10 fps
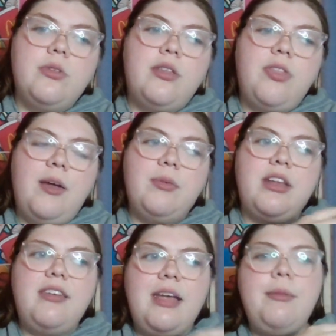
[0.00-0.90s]
the thing with
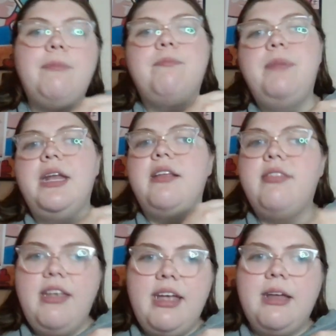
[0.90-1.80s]
the demon being a
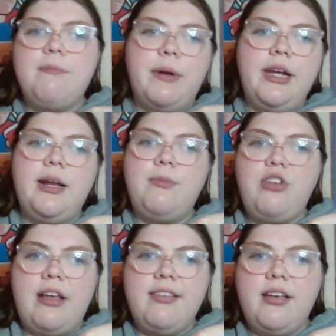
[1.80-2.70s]
dick and bringing up
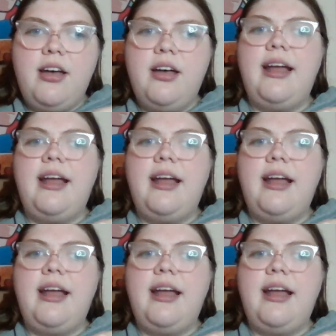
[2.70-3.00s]
Jessica